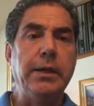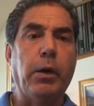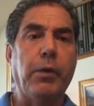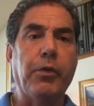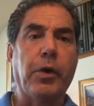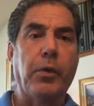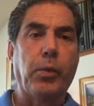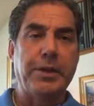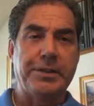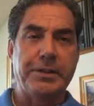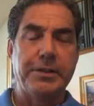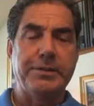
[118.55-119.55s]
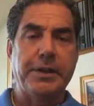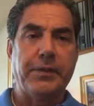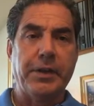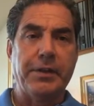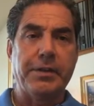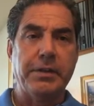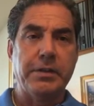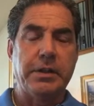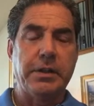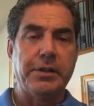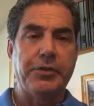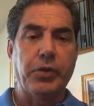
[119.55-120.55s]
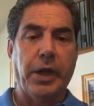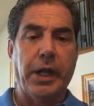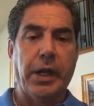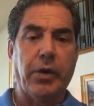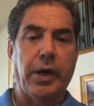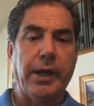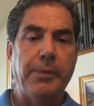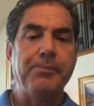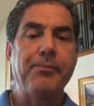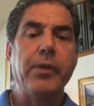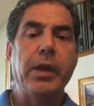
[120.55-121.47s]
Over on the West 7th Street area.